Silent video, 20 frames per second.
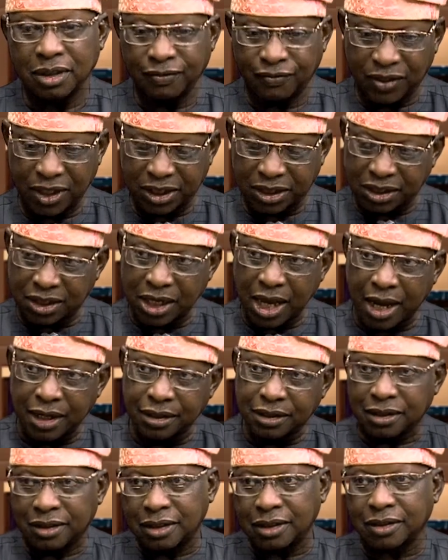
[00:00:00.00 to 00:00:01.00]
If they
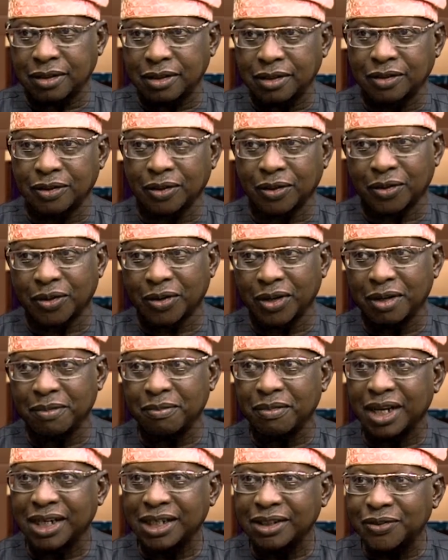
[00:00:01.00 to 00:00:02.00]
tear it, this is your
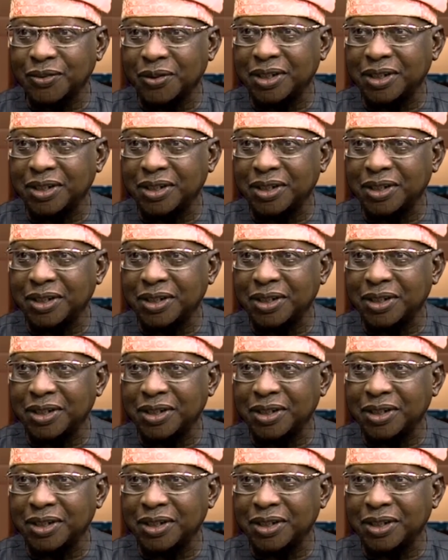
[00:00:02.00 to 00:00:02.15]
claim.